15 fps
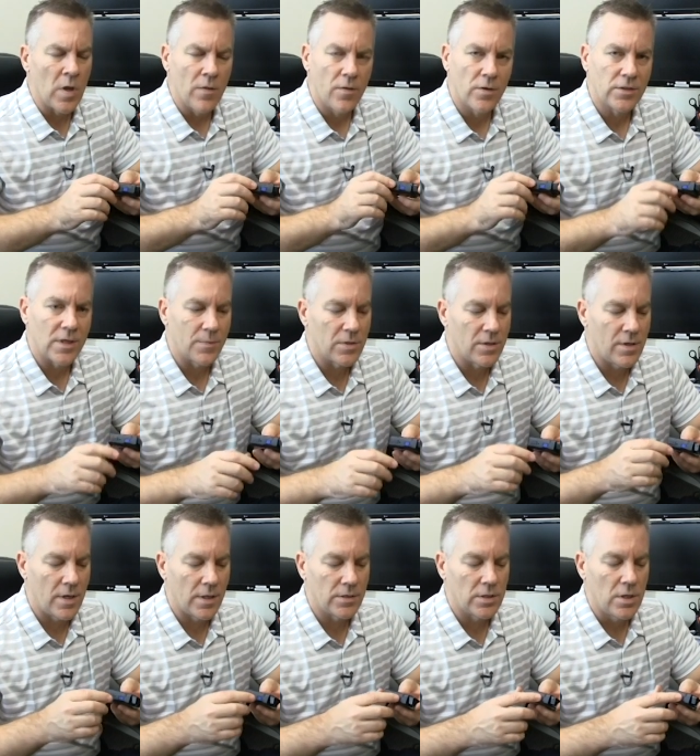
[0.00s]
those types of
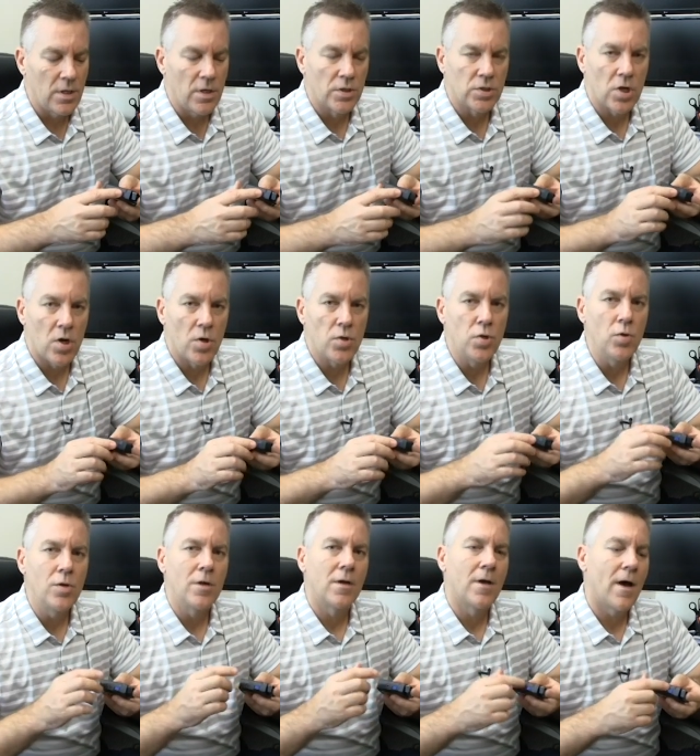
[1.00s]
things. So you
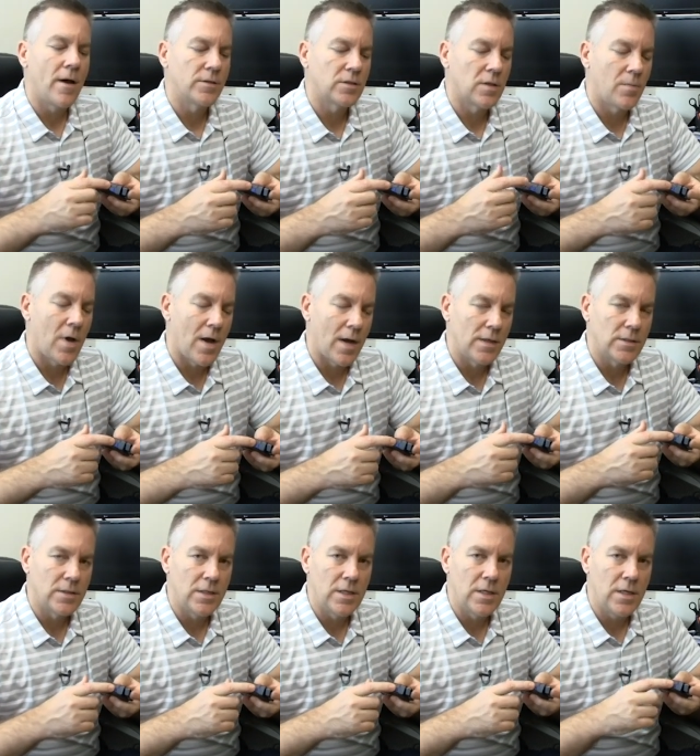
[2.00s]
can
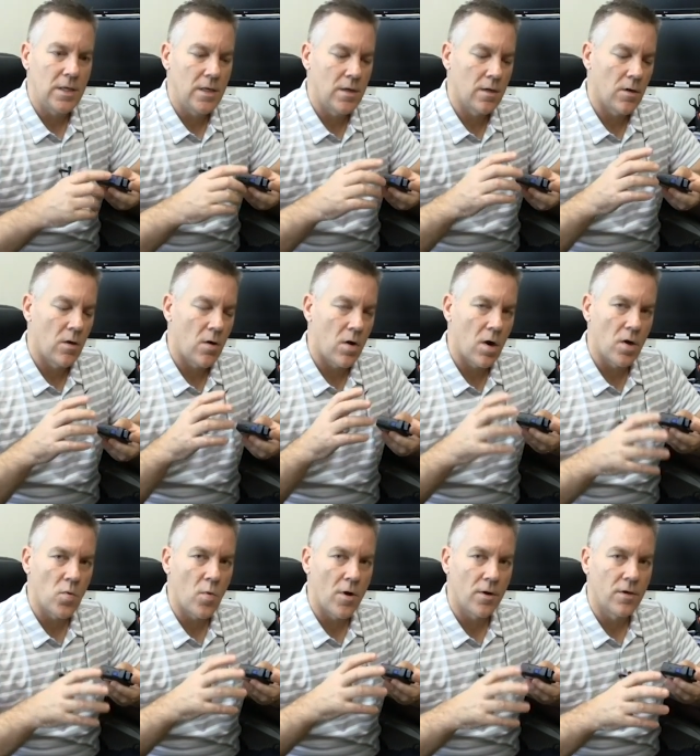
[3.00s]
customize the
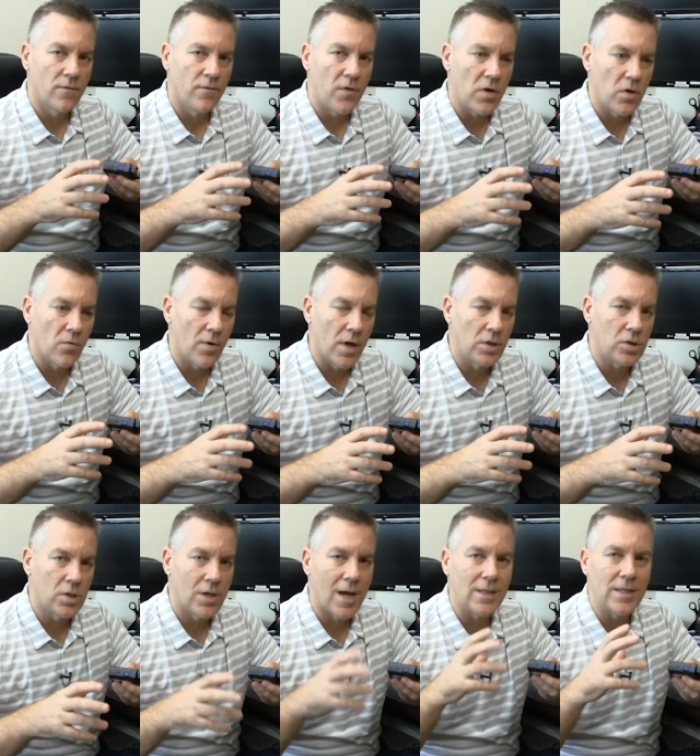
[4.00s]
hardware
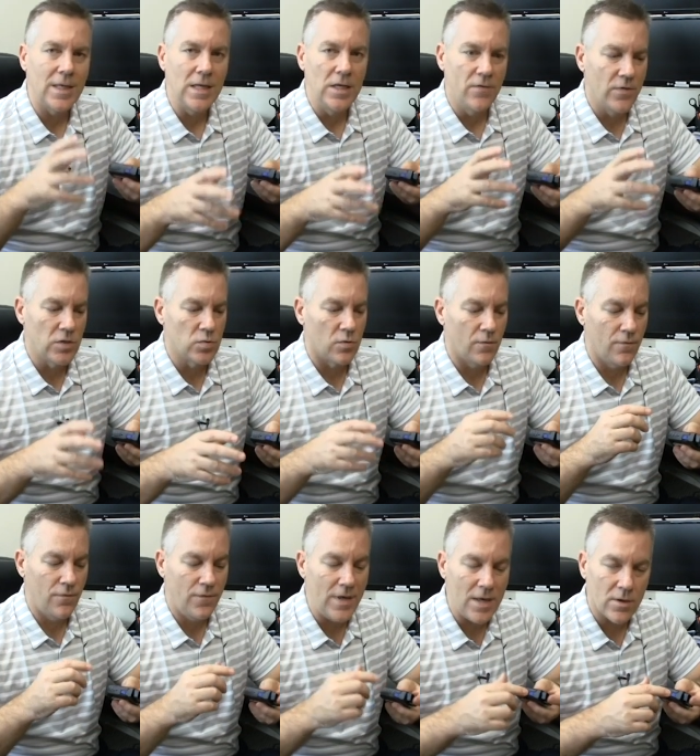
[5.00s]
configuration at the individual
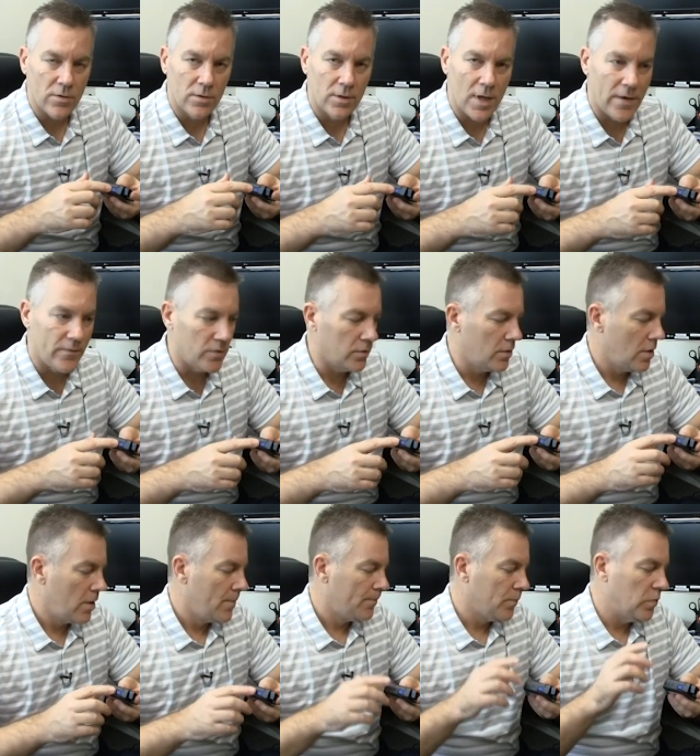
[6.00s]
vehicle level
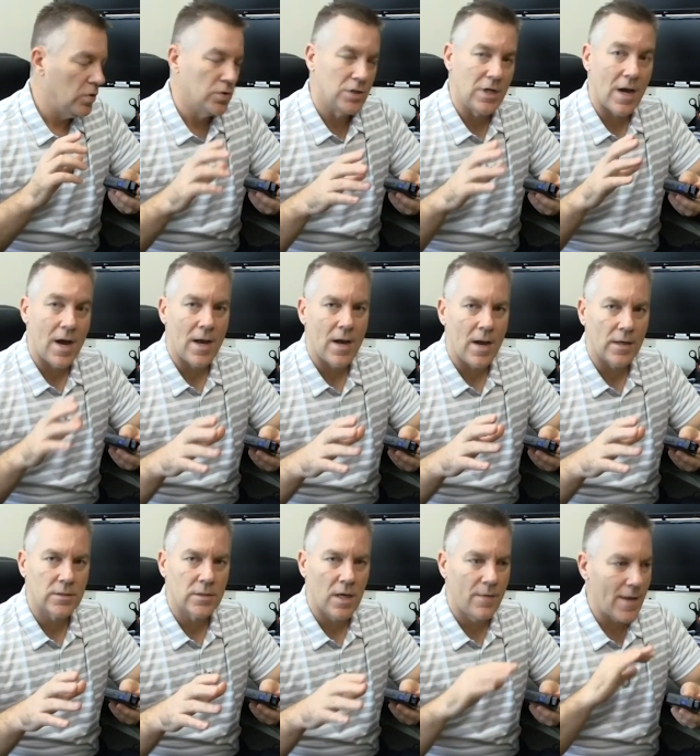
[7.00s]
using
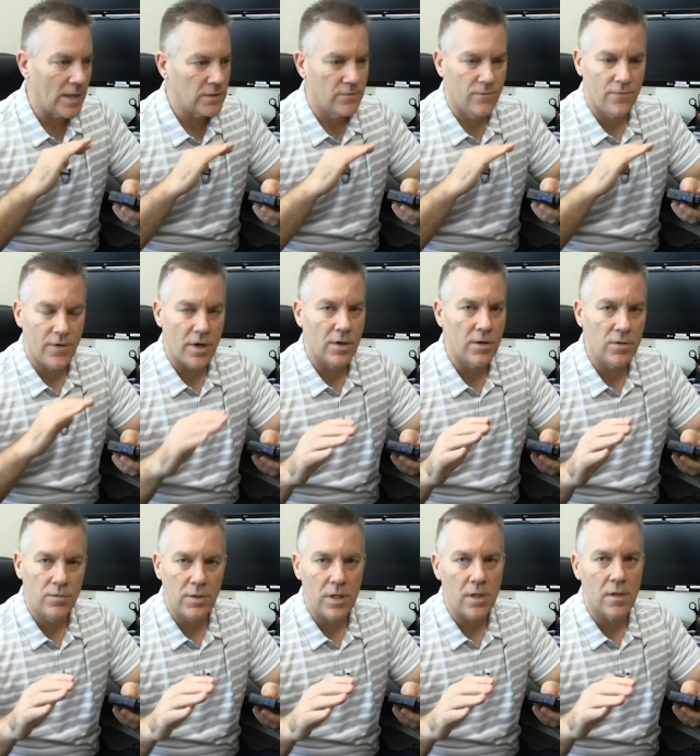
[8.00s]
IOX. And that's very
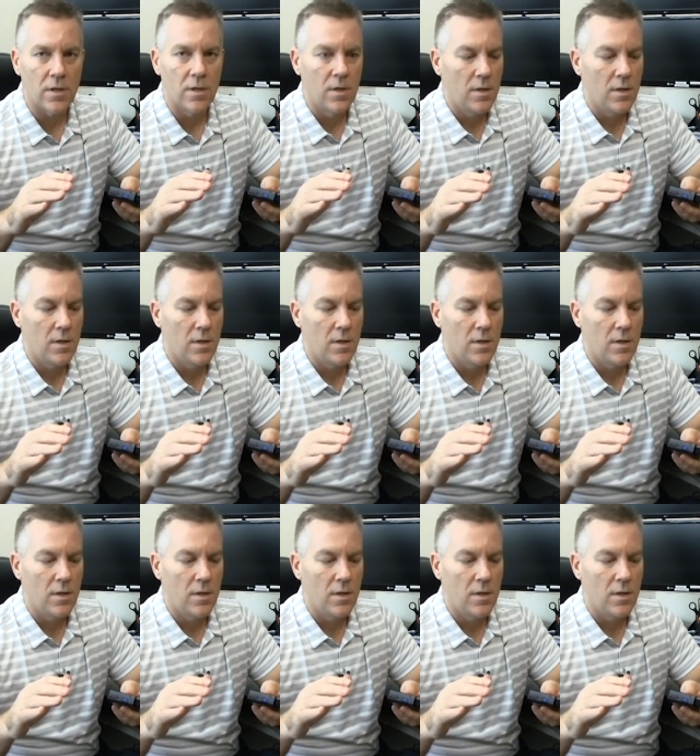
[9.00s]
unique